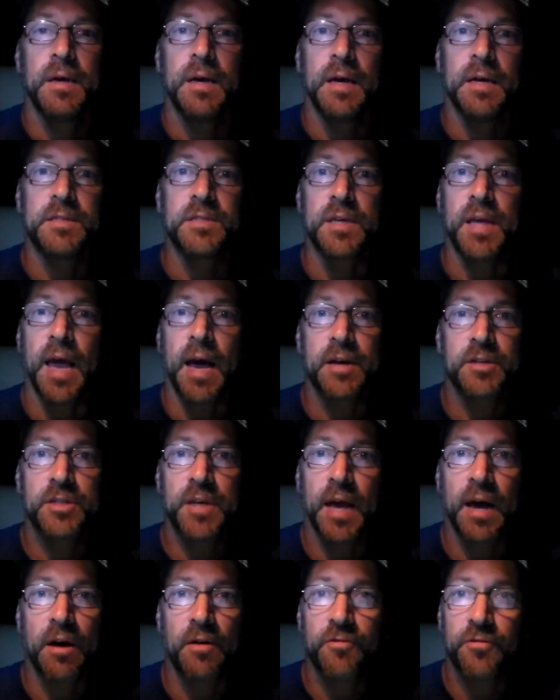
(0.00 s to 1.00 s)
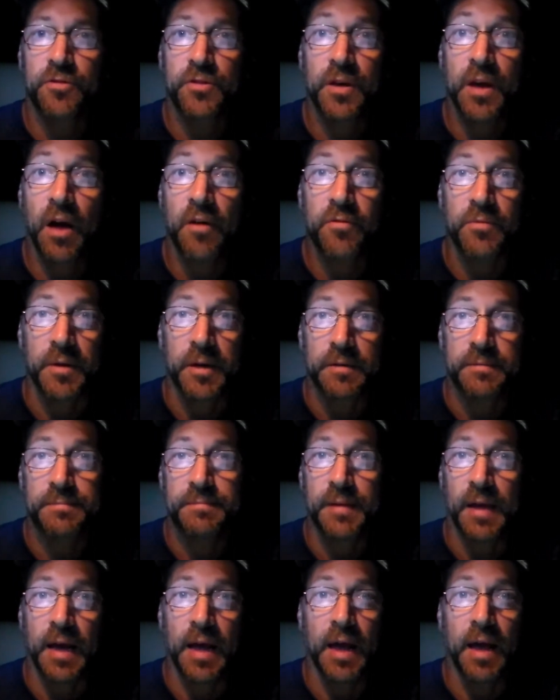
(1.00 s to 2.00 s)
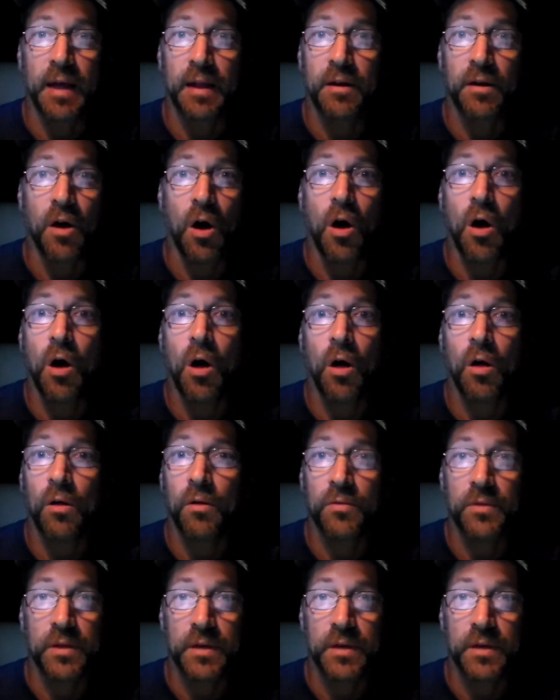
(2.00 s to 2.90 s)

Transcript: It's a cash cow for the government, and all